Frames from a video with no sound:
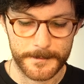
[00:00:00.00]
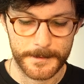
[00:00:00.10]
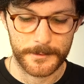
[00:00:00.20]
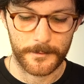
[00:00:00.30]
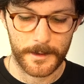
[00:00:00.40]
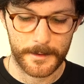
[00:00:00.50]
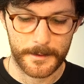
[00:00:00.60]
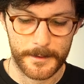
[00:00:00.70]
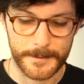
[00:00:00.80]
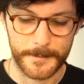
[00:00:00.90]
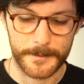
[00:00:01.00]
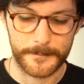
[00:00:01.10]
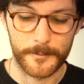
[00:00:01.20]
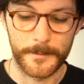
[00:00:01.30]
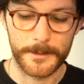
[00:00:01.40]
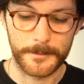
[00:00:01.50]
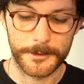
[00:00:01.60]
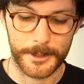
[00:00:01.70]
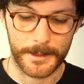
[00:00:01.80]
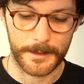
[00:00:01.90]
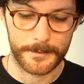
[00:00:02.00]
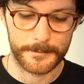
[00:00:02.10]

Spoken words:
me to walk has been a formidable journey,